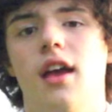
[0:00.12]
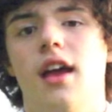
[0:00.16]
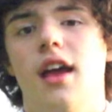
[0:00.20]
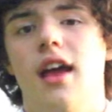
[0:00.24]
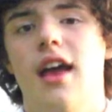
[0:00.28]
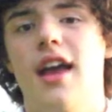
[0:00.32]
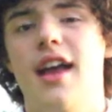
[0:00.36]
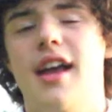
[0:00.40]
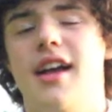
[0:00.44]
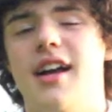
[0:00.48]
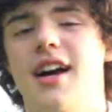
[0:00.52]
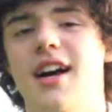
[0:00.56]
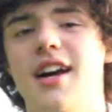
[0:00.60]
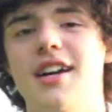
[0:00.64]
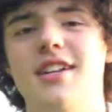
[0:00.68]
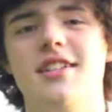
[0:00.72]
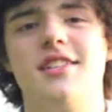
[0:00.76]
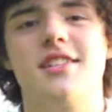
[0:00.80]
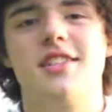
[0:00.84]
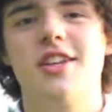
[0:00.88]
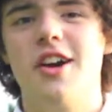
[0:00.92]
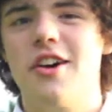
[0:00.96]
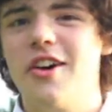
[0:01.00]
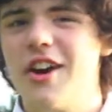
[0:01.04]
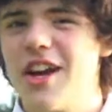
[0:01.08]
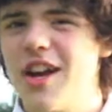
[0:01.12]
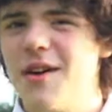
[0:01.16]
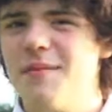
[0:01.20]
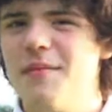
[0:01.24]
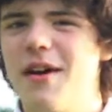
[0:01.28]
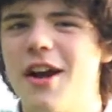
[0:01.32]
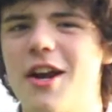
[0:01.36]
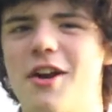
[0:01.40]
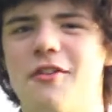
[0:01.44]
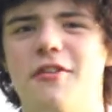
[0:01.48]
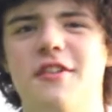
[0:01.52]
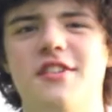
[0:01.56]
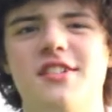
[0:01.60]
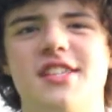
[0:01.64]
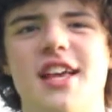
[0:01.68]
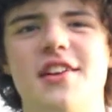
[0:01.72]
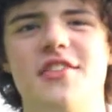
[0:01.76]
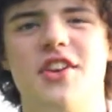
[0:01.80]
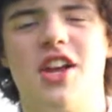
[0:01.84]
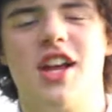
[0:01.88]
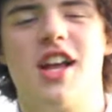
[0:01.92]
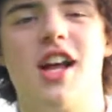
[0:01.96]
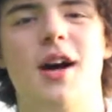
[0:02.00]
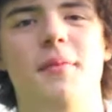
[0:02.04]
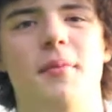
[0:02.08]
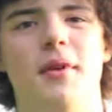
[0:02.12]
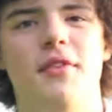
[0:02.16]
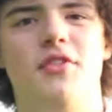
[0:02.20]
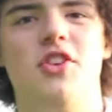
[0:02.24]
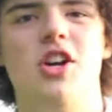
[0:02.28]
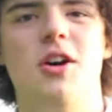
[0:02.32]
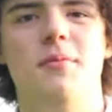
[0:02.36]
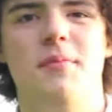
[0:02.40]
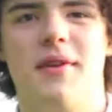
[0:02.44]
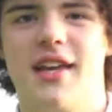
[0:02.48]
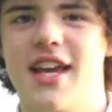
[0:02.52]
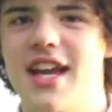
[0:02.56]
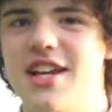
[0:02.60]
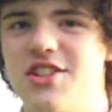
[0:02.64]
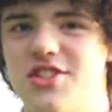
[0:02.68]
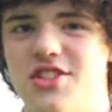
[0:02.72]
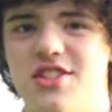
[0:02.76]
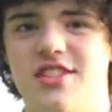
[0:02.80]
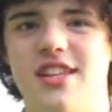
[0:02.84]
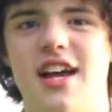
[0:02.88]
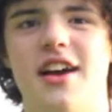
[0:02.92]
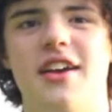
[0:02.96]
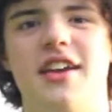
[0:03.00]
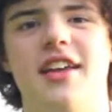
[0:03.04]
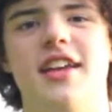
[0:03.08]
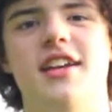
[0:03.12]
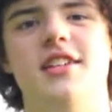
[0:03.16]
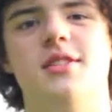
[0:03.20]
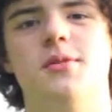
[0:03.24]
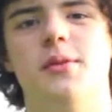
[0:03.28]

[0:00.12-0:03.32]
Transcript: Hey guys, sorry our microphone's having a couple of complications out here,